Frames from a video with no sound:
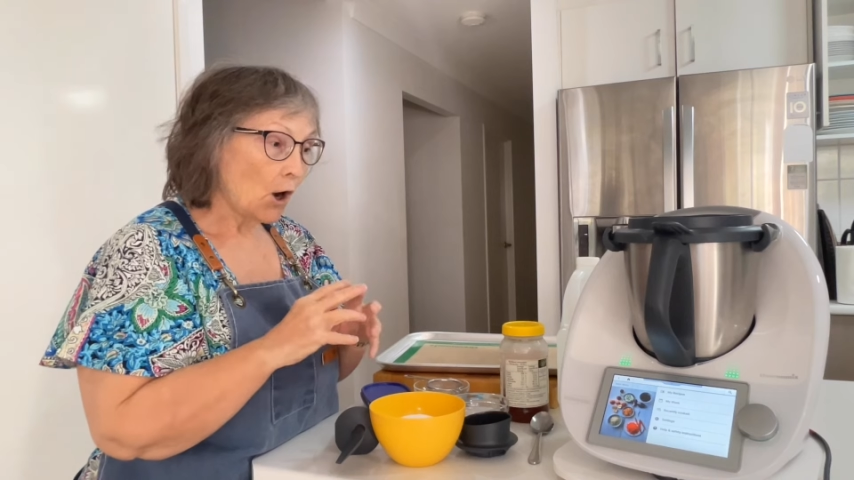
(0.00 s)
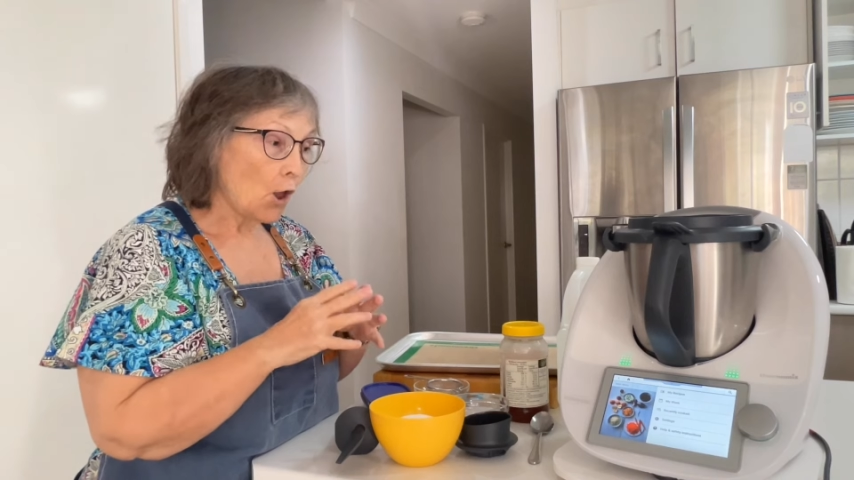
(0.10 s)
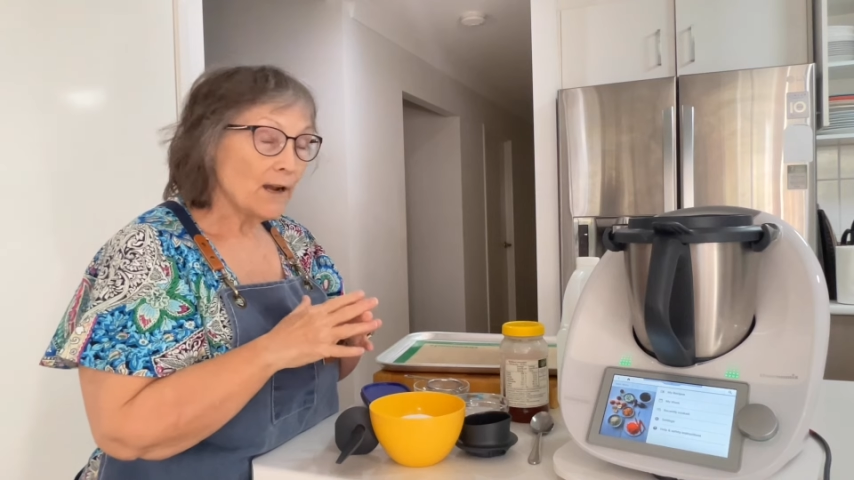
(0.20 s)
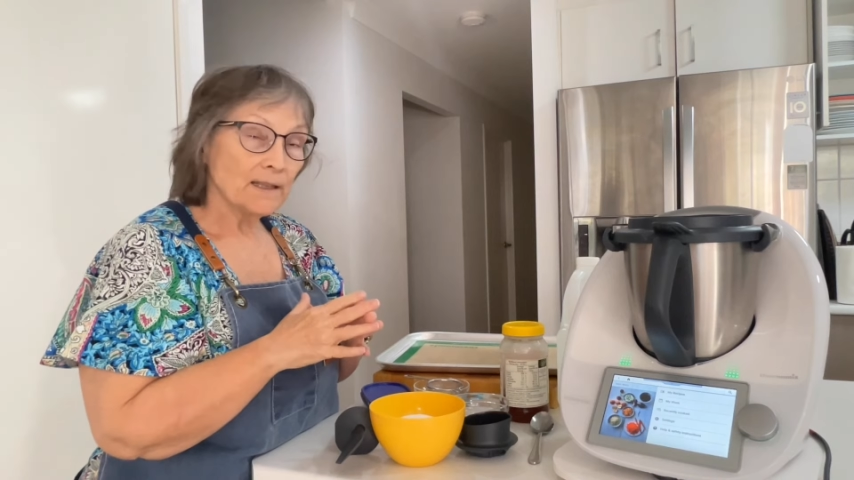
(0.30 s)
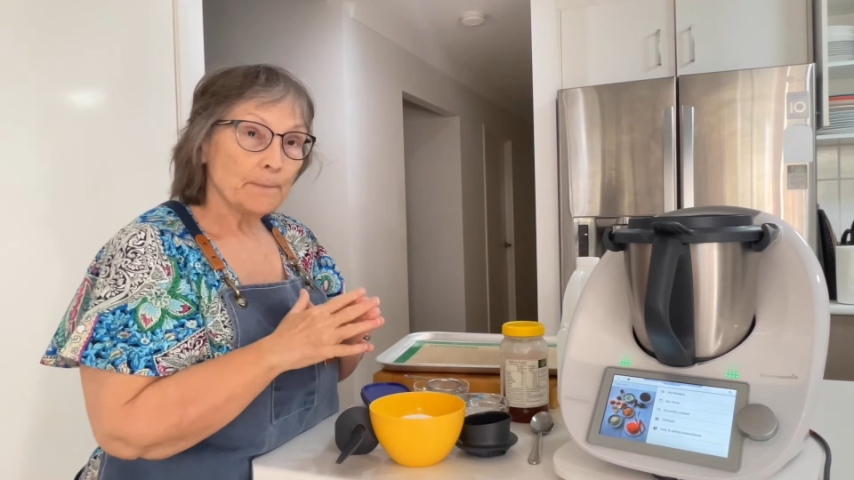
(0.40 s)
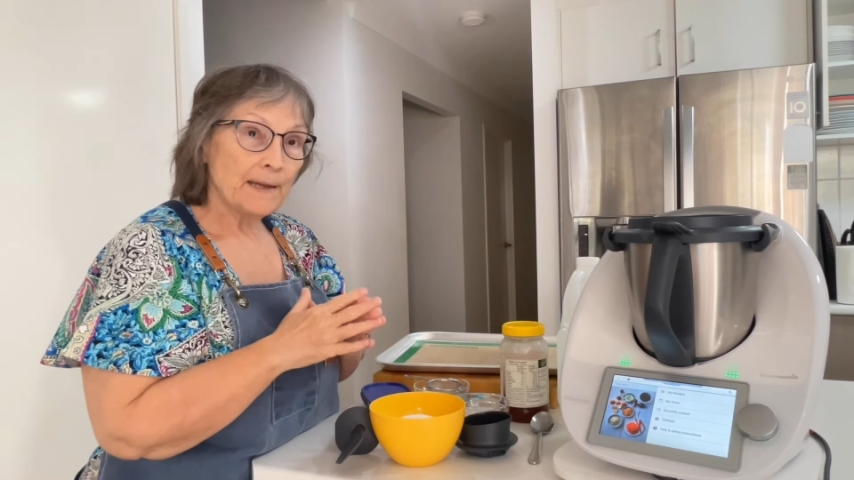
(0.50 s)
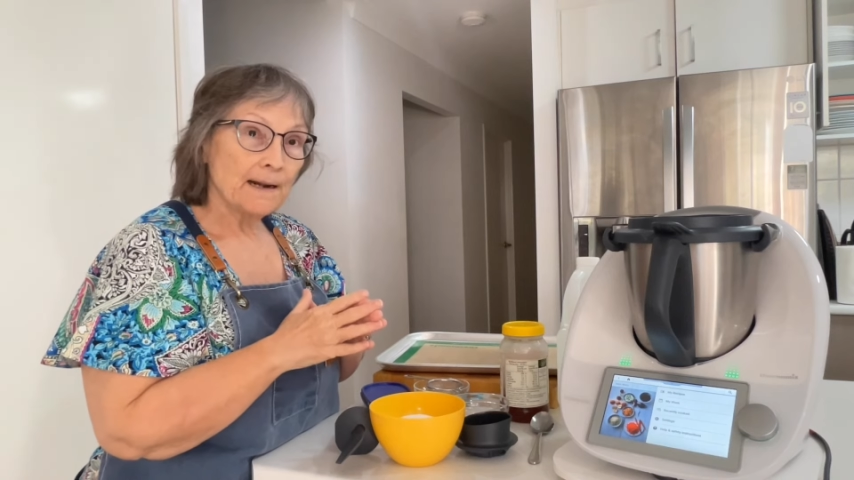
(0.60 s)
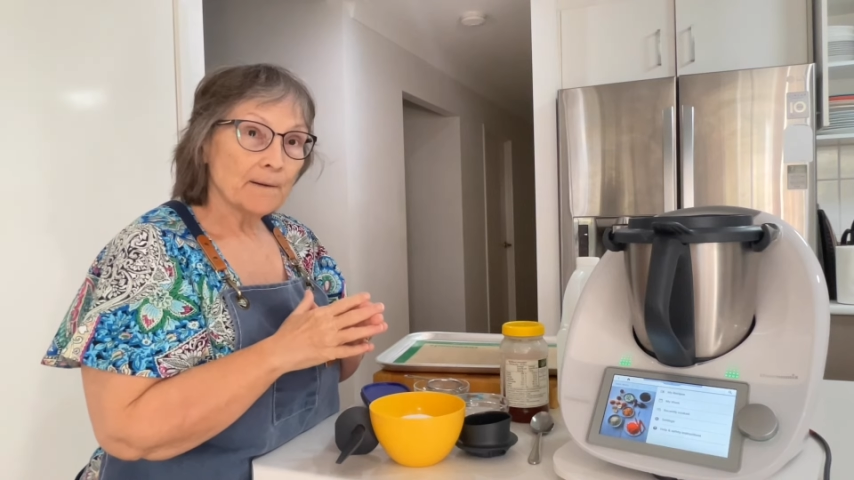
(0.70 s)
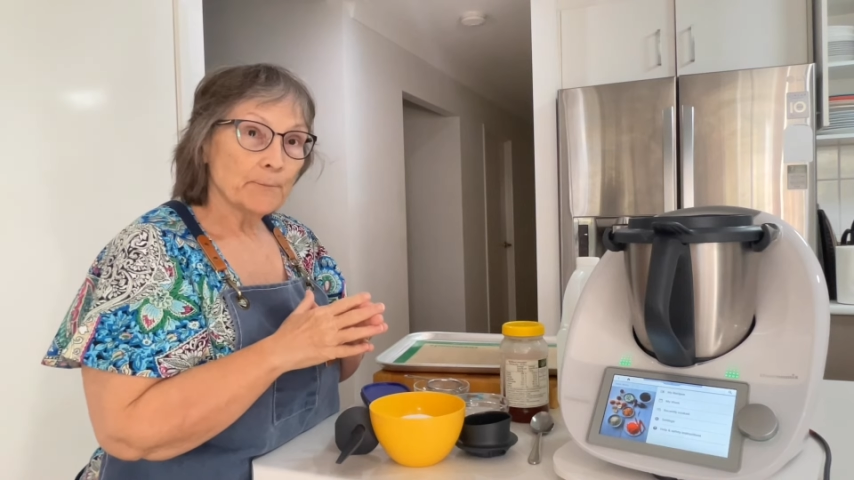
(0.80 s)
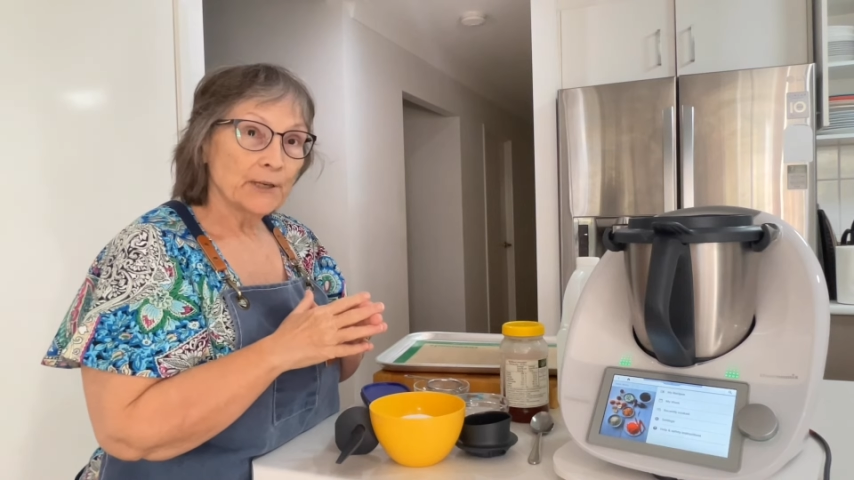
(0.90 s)
like the
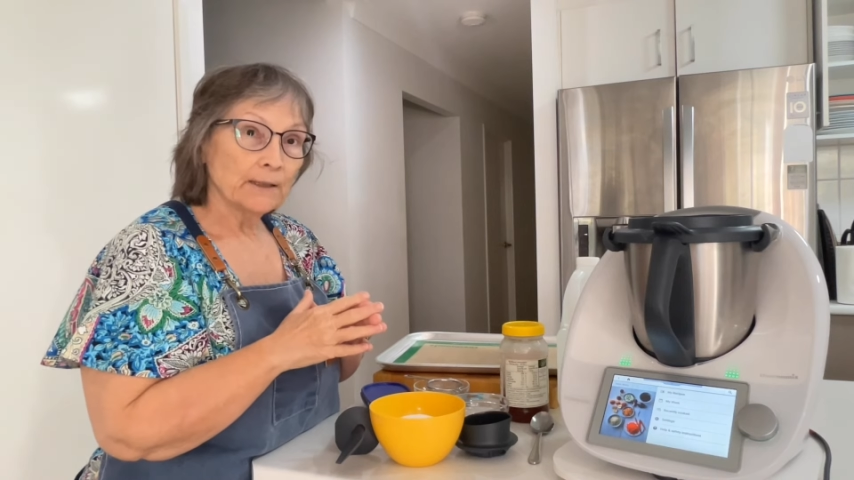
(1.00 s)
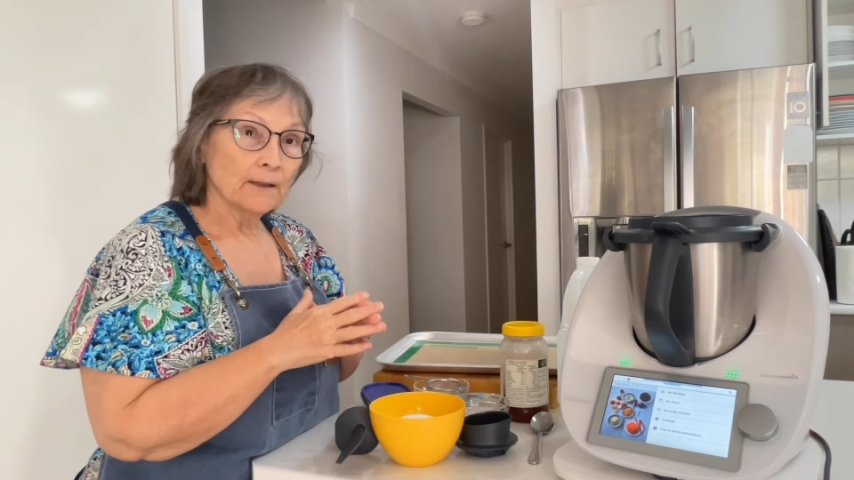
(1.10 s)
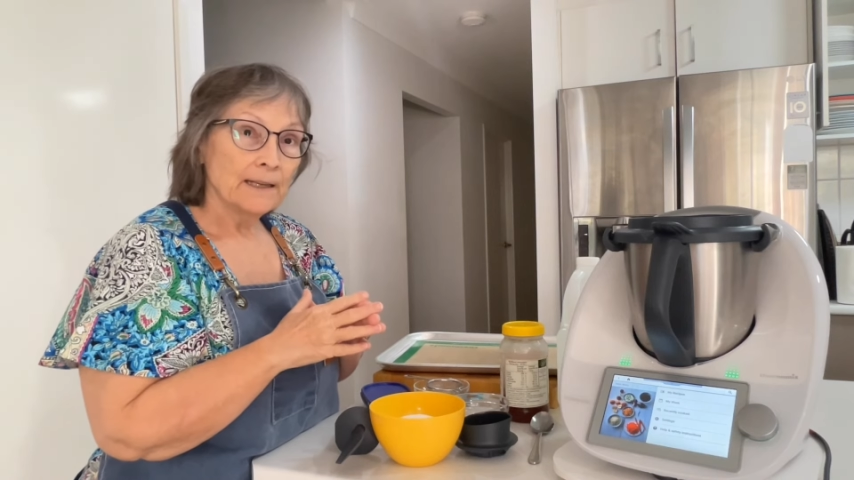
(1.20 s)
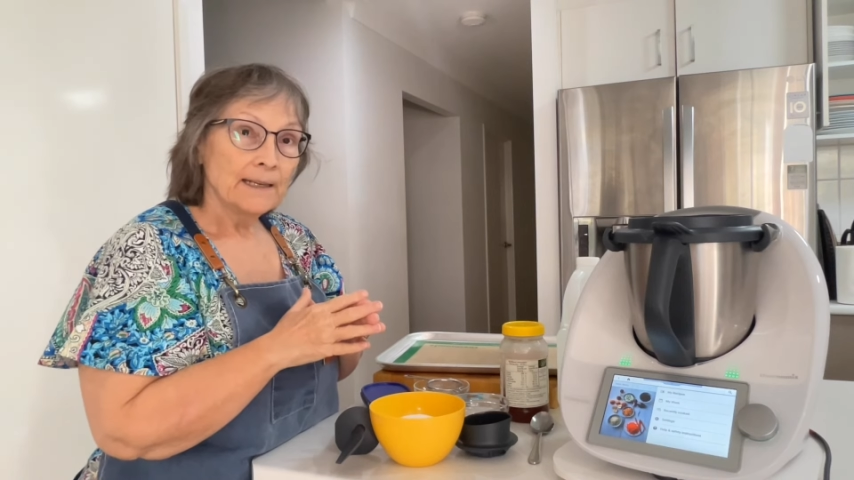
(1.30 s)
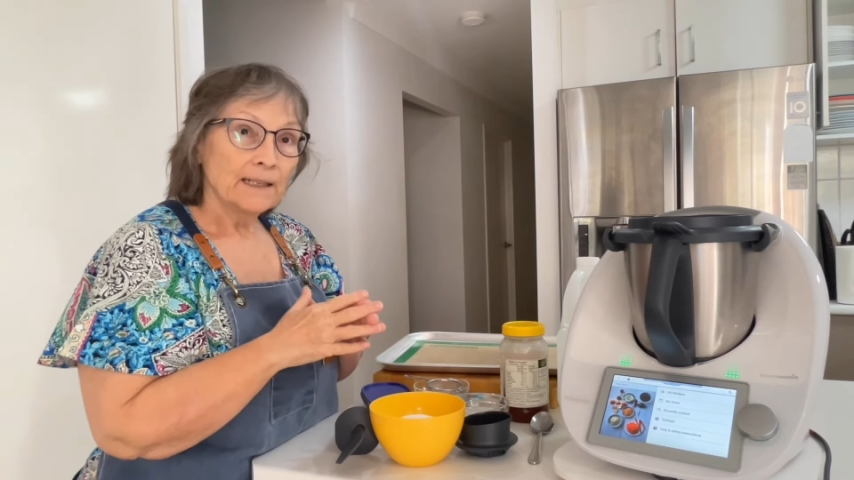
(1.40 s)
peanut brittle.